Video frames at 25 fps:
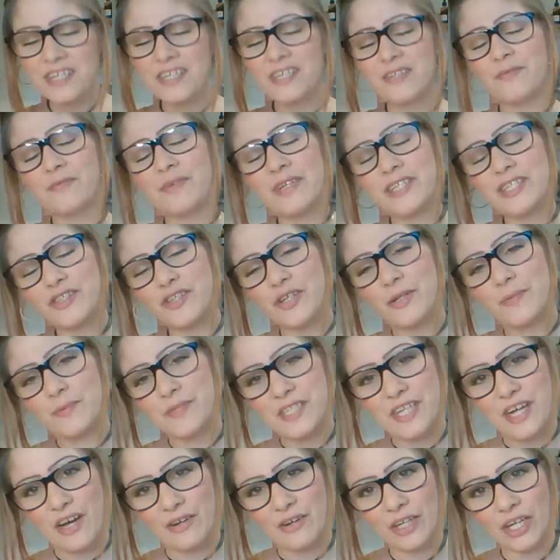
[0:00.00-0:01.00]
My script's
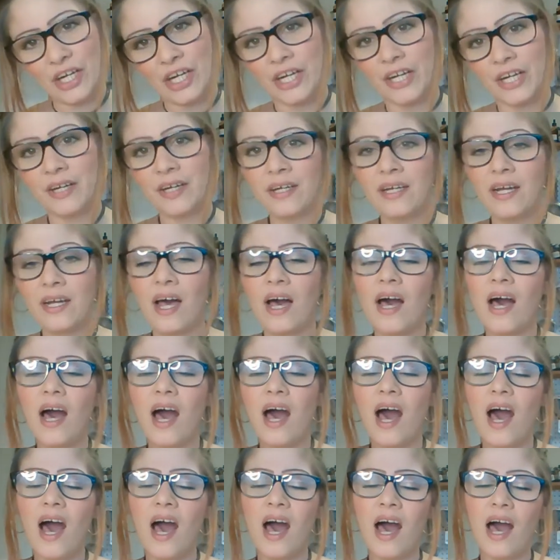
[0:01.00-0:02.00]
down here.
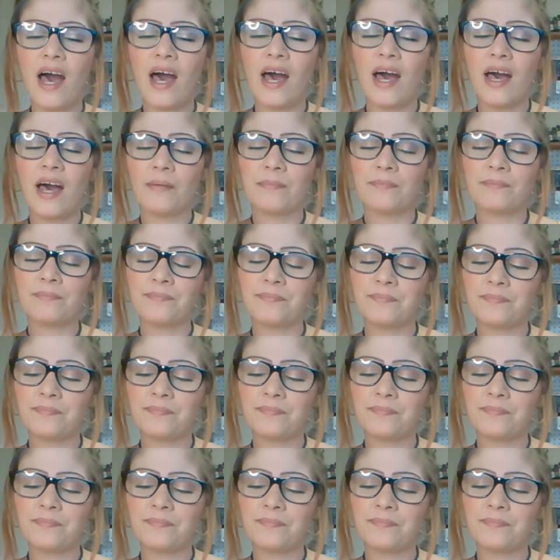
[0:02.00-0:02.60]
I